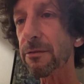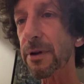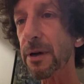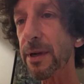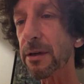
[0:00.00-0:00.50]

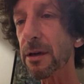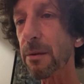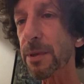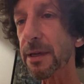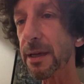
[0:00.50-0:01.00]
very
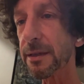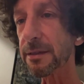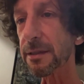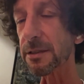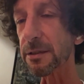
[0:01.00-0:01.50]

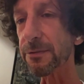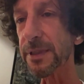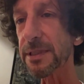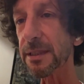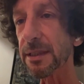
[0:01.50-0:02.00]
complicated and
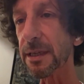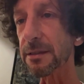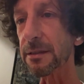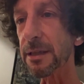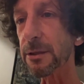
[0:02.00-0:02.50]

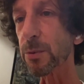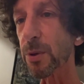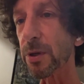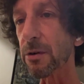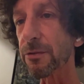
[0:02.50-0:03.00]
sophisticated
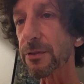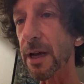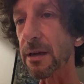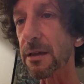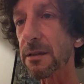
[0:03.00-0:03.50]
network of
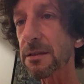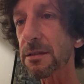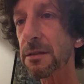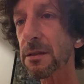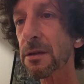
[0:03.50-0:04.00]
tunnels.
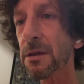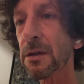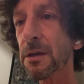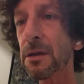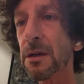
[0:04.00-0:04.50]

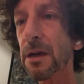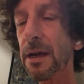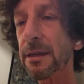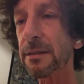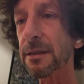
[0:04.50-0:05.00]

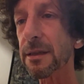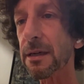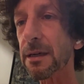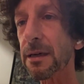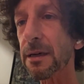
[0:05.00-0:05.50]
And
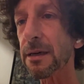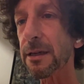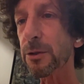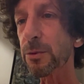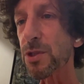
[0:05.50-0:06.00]

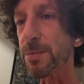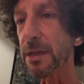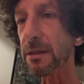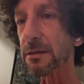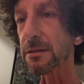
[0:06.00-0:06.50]
it was
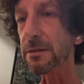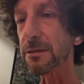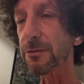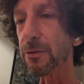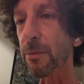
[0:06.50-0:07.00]

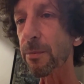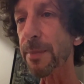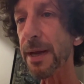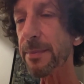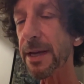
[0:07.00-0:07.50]
built for
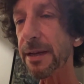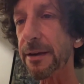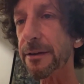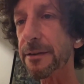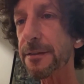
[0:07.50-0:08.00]
many, many
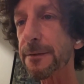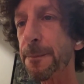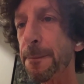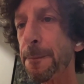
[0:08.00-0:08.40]
years.